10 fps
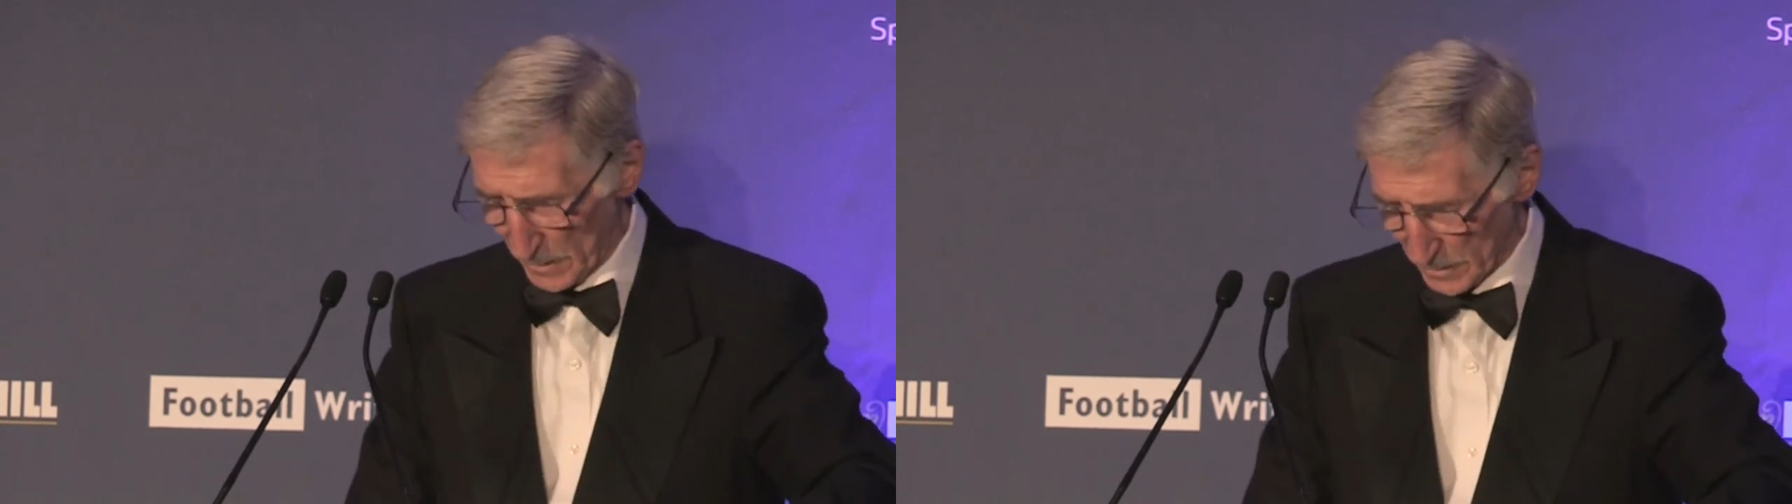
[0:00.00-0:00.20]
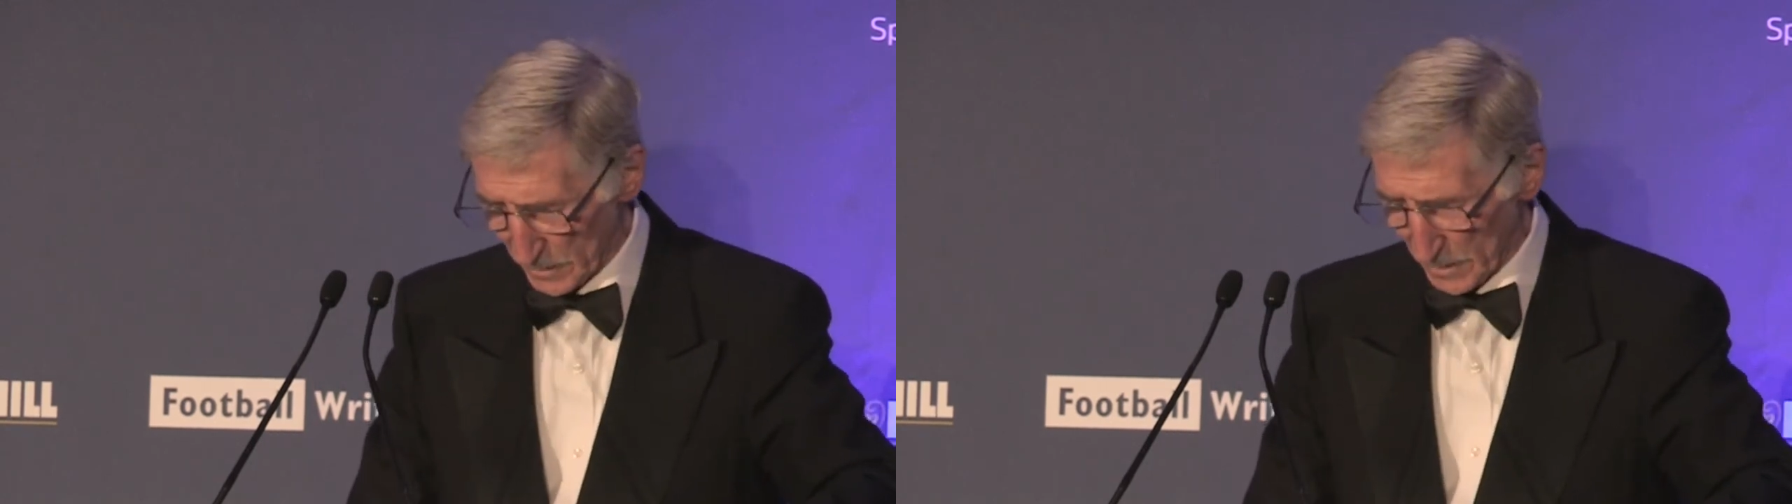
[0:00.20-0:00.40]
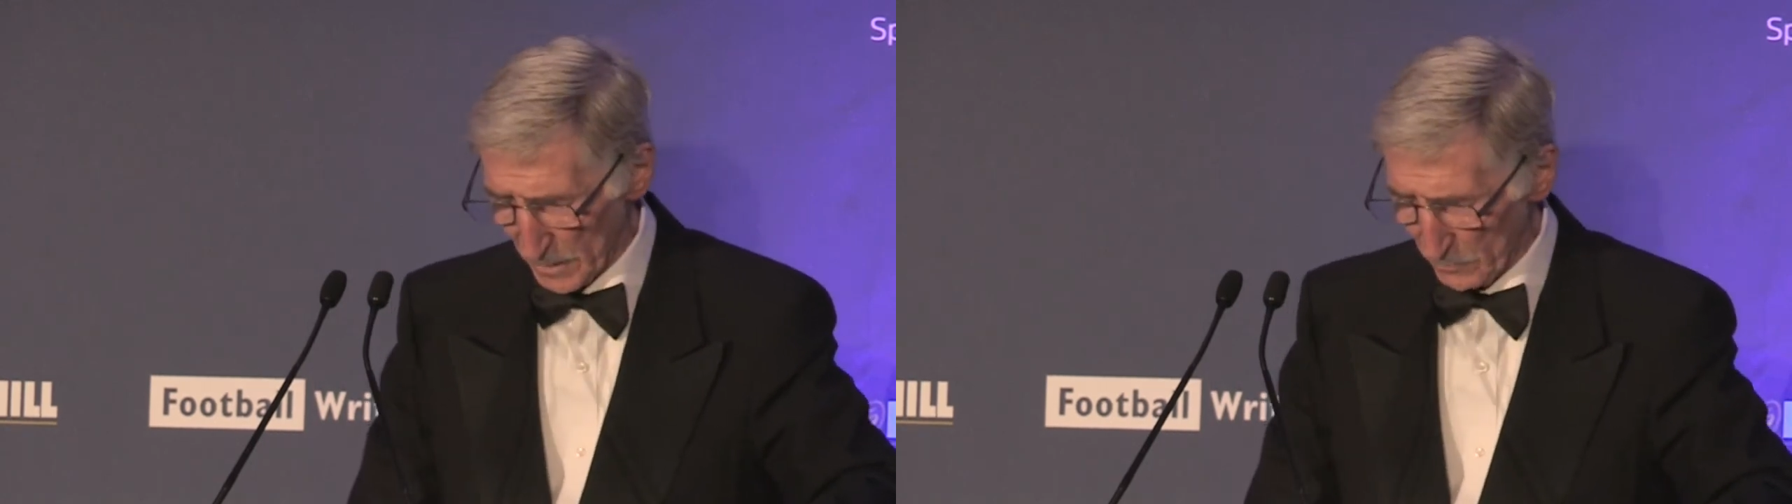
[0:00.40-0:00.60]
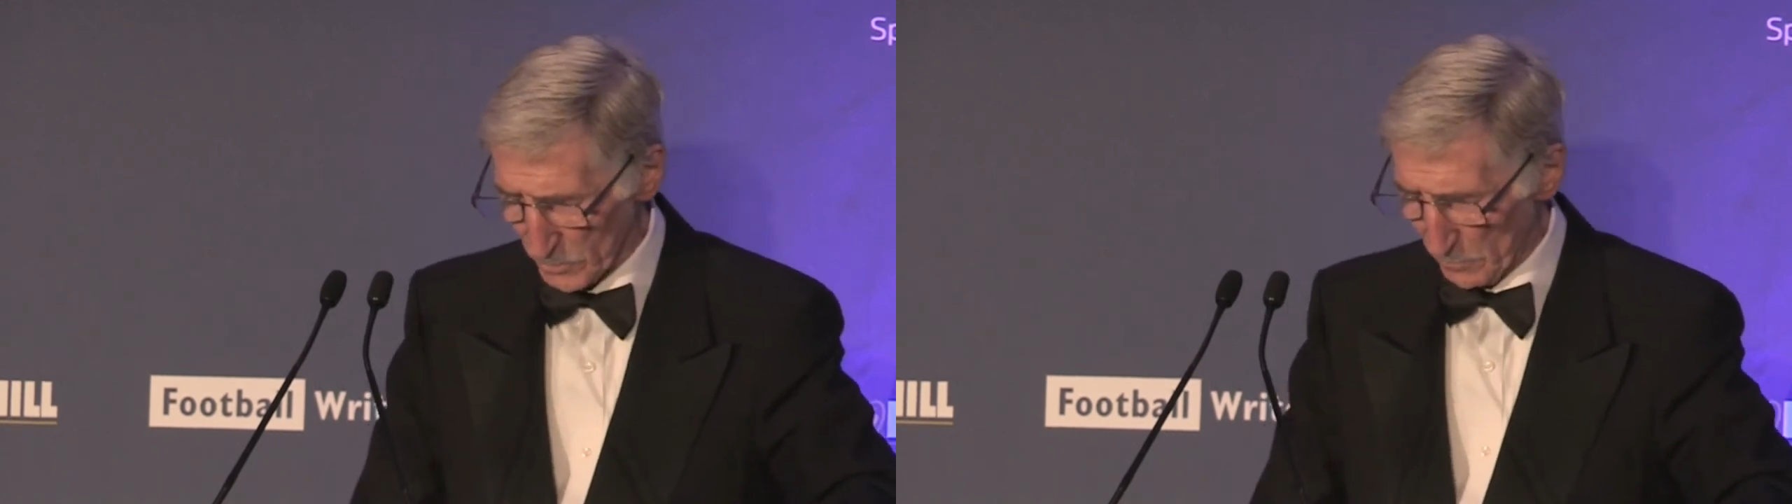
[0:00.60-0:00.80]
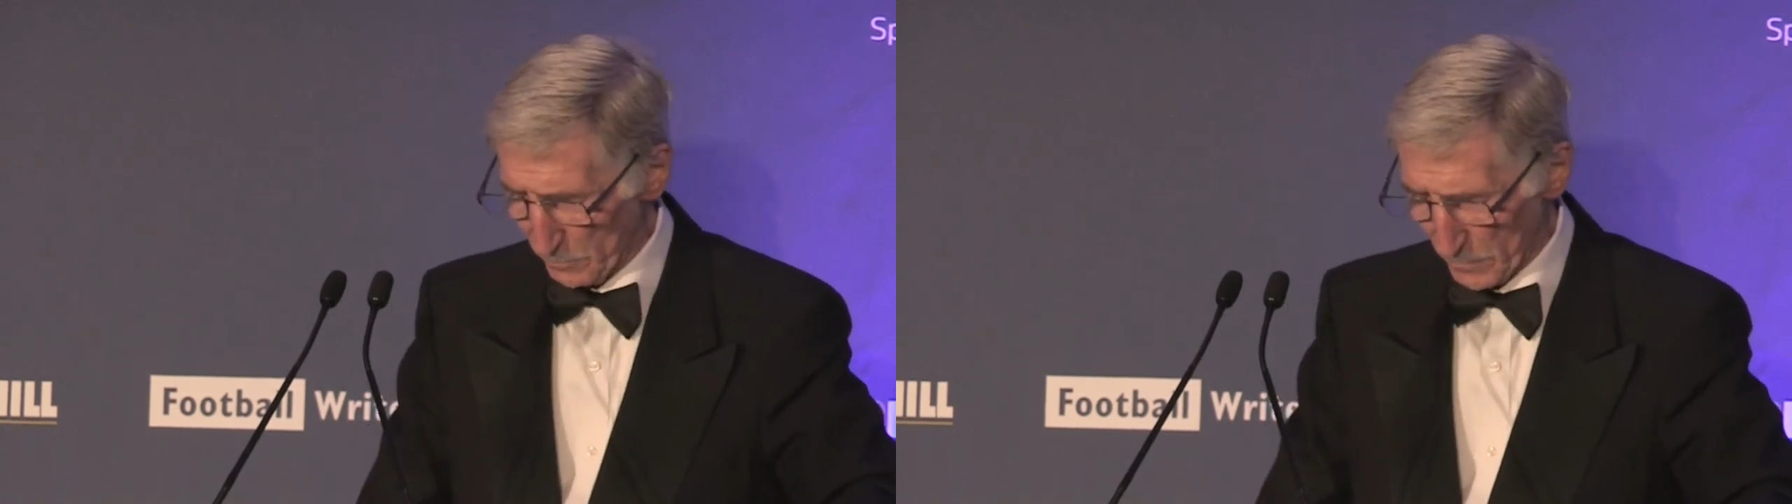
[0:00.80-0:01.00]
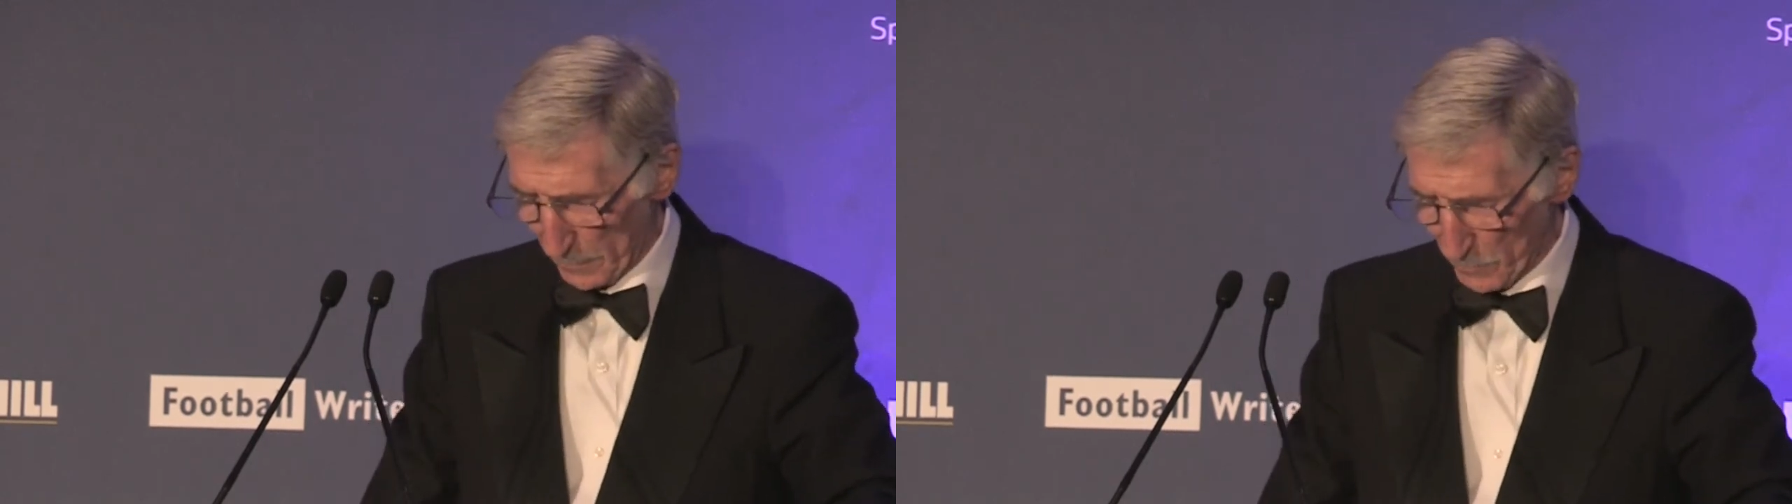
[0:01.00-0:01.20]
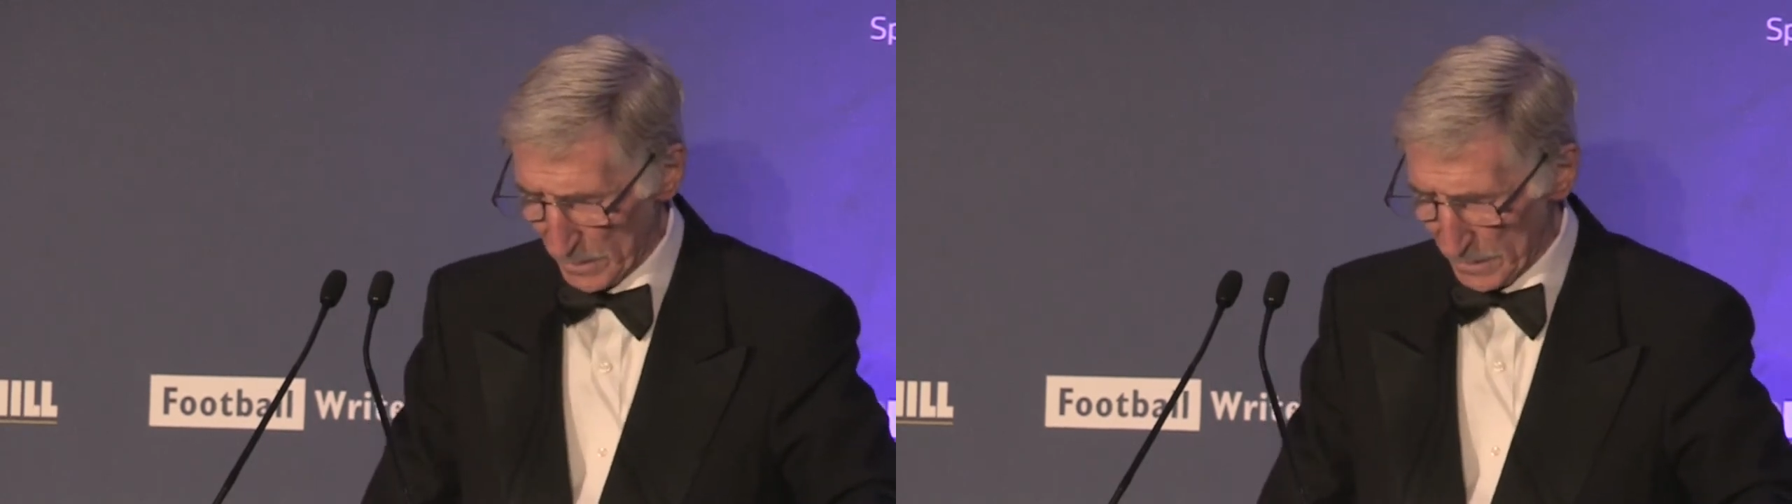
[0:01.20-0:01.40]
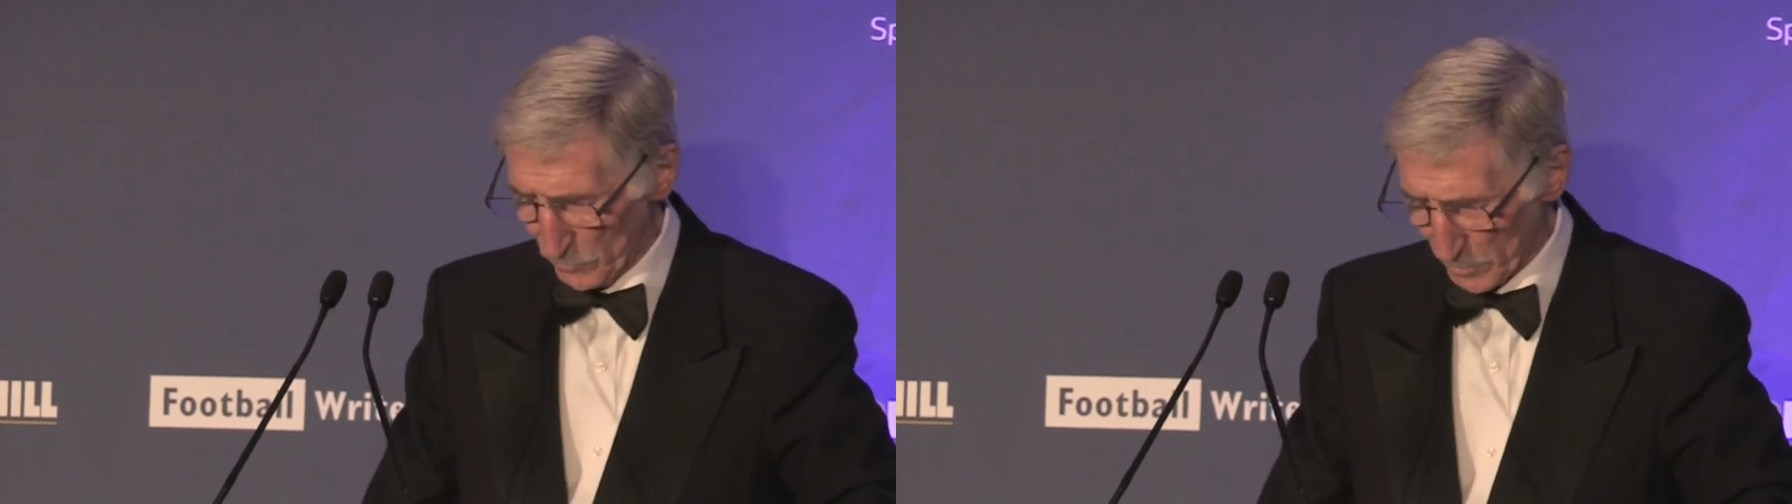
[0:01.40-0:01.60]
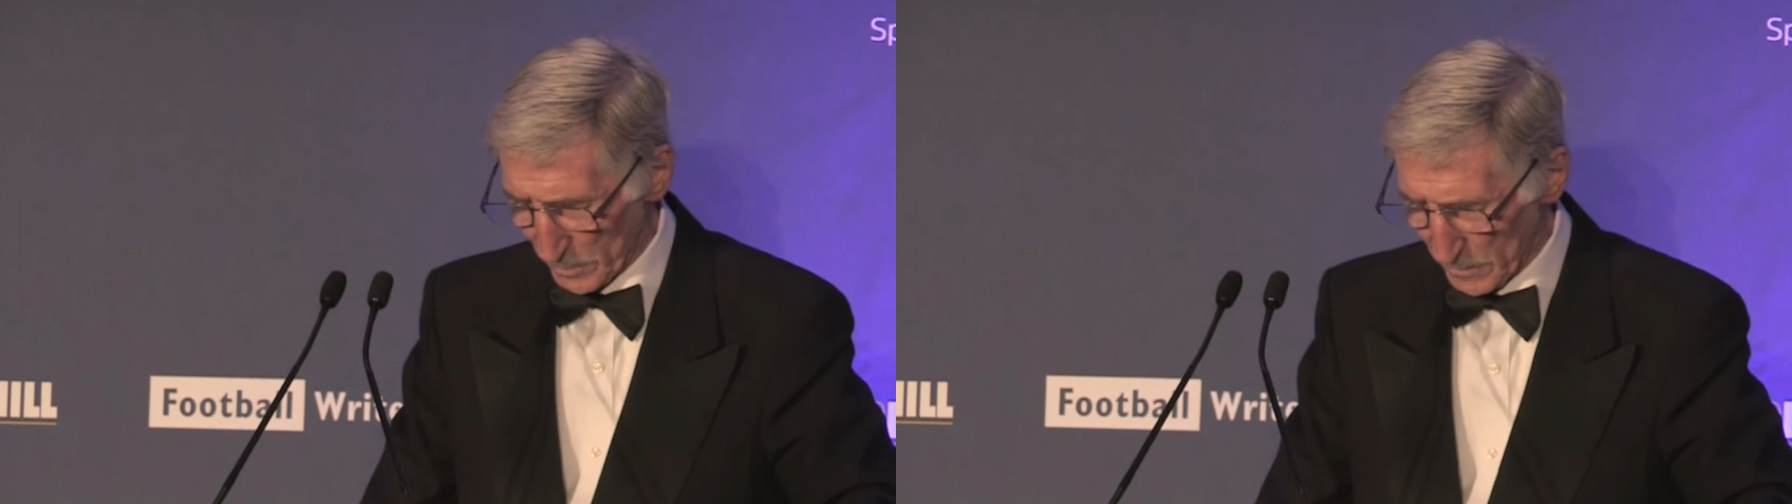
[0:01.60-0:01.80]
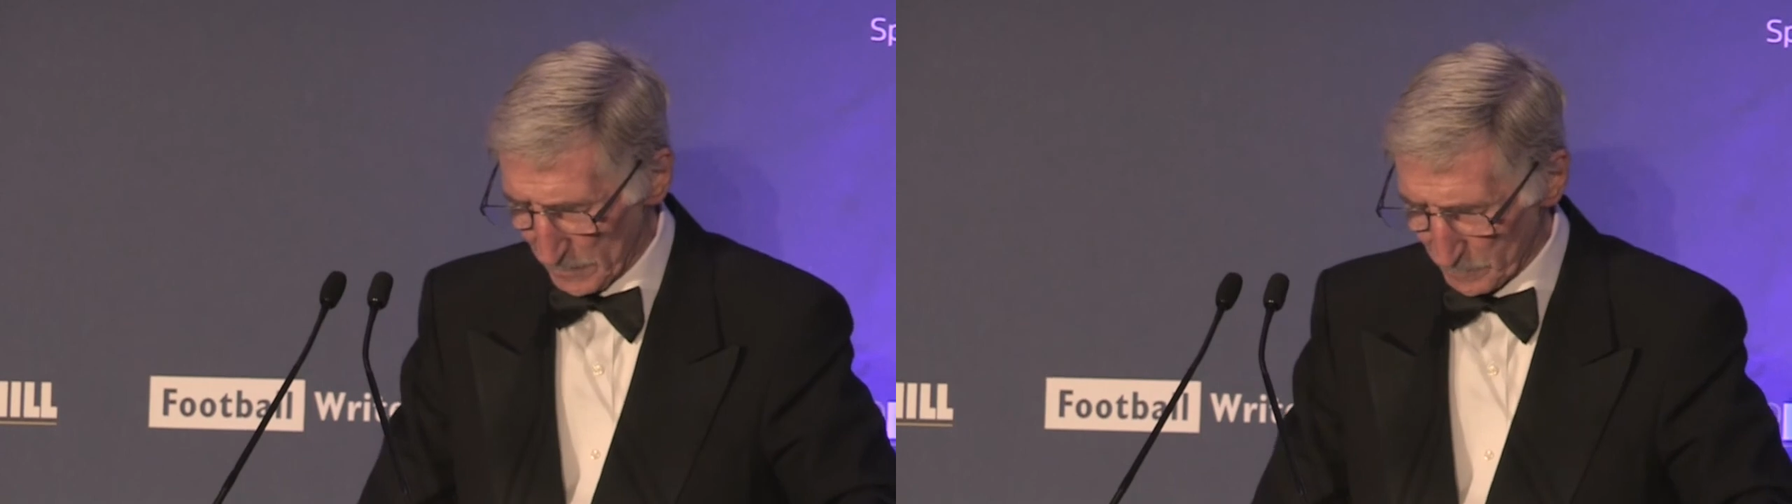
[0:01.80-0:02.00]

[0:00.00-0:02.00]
And it was unbelievable,